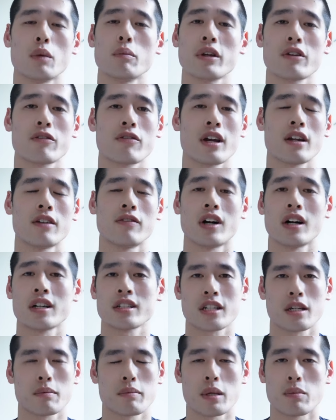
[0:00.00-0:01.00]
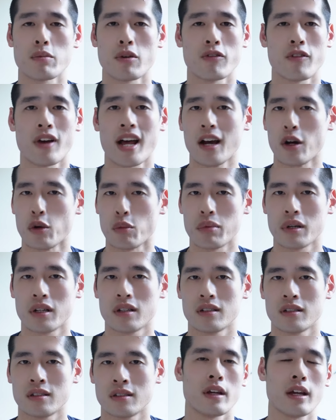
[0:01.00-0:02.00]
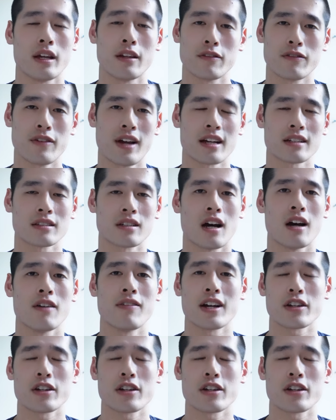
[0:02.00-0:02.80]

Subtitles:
Don't be afraid of asking people for help. In fact, I've